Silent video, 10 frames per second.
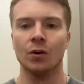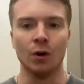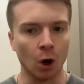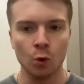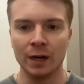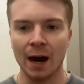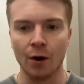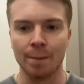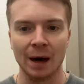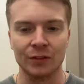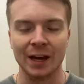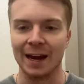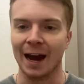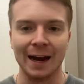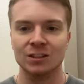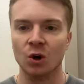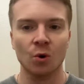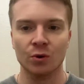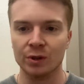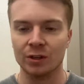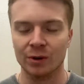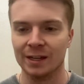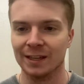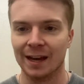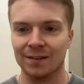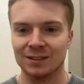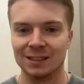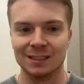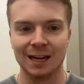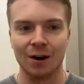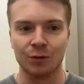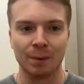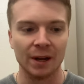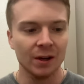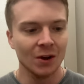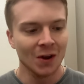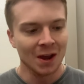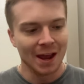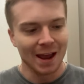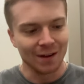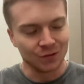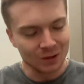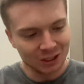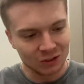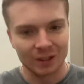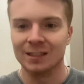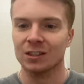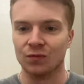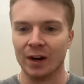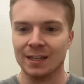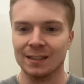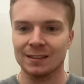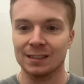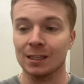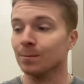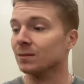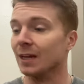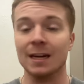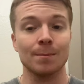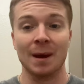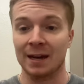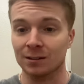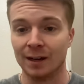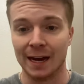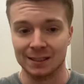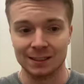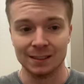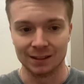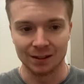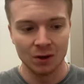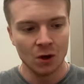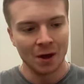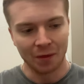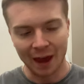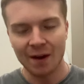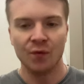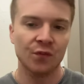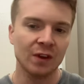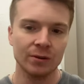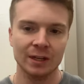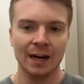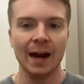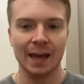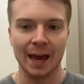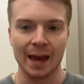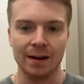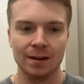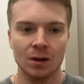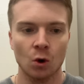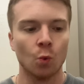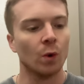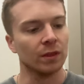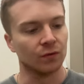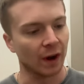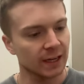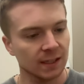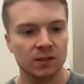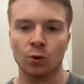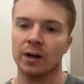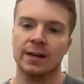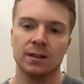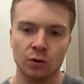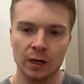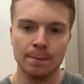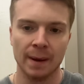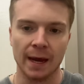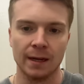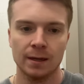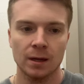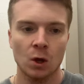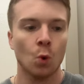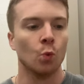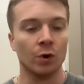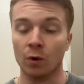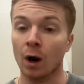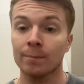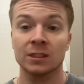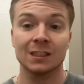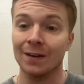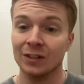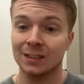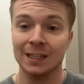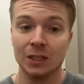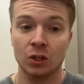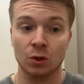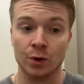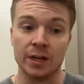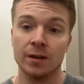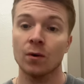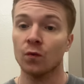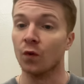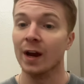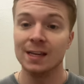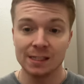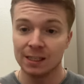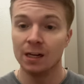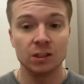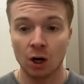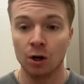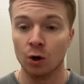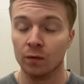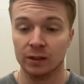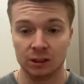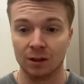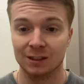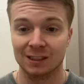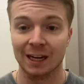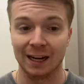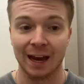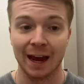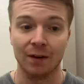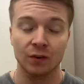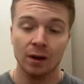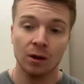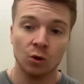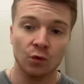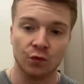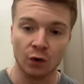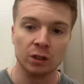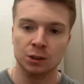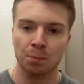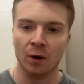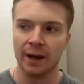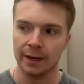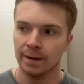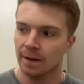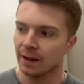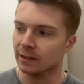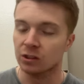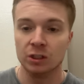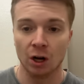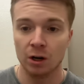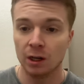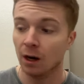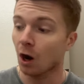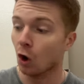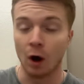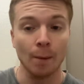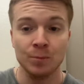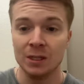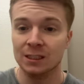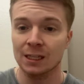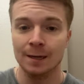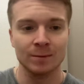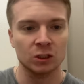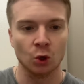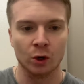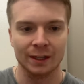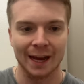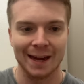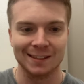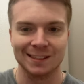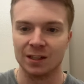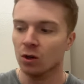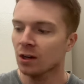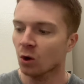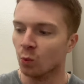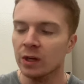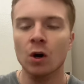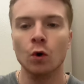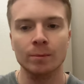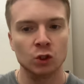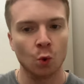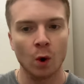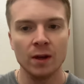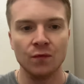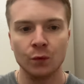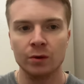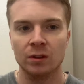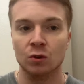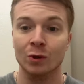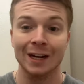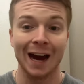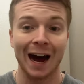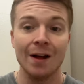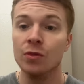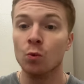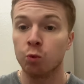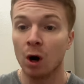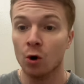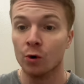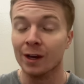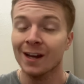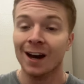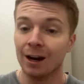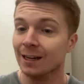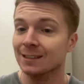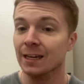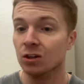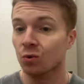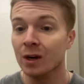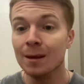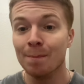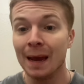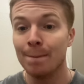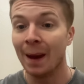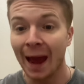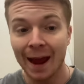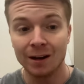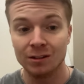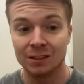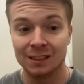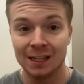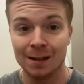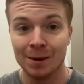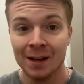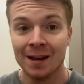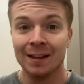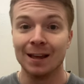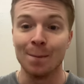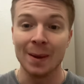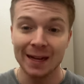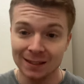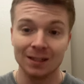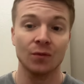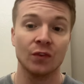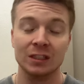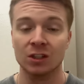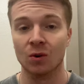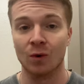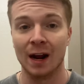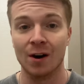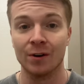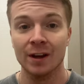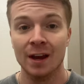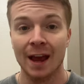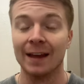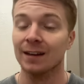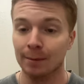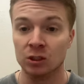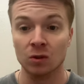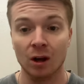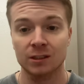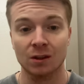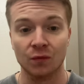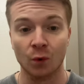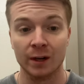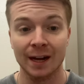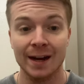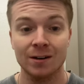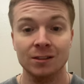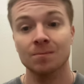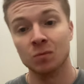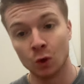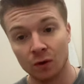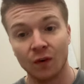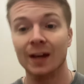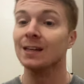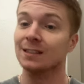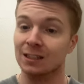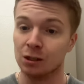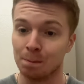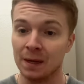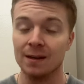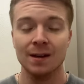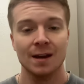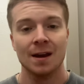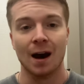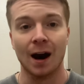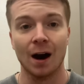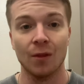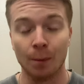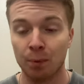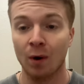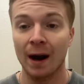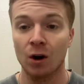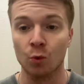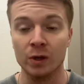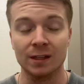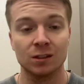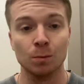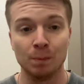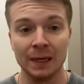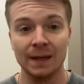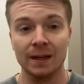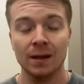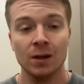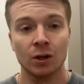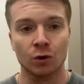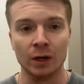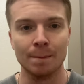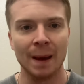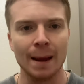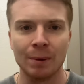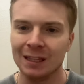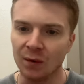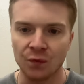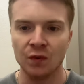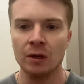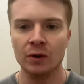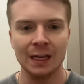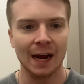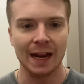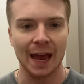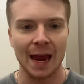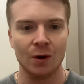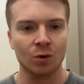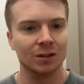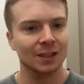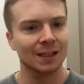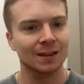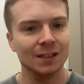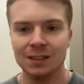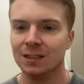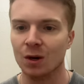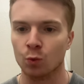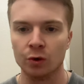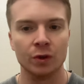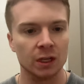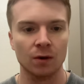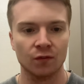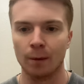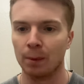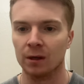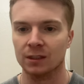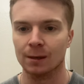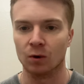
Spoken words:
No doubt about that. I totally agree in the NFC South, but if you just look at this Vikings team dating back to last season, that feeling I had when the Vikings were in Green Bay, we were up 17-3. Vikings get a turnover to start the second half. First play, it's Kirk up the seam to Jordan Addison. We go up 24-3 on the road against a Green Bay Packers team that made the divisional round, and they obviously lost to the 49ers, who the Vikings actually beat the prior week to beating Green Bay. But that feeling I had where I was like, this is a really good football team